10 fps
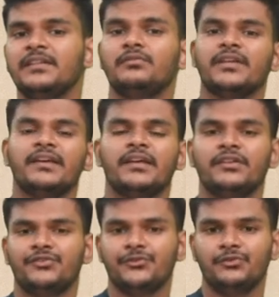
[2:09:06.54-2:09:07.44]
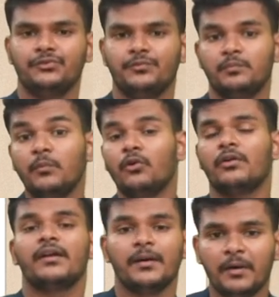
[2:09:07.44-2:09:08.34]
looking into
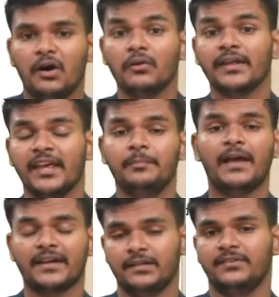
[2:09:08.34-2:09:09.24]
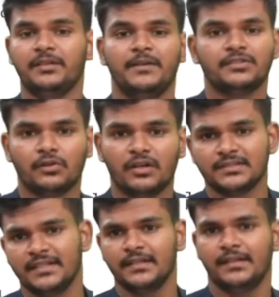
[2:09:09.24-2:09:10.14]
more about activity-based
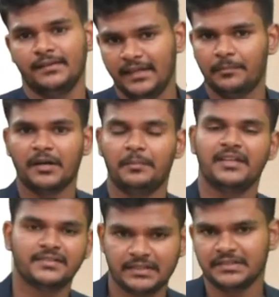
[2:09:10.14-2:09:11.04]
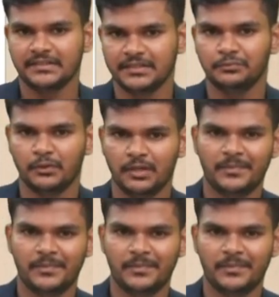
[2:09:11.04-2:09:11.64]
costing in the upcoming sessions as well,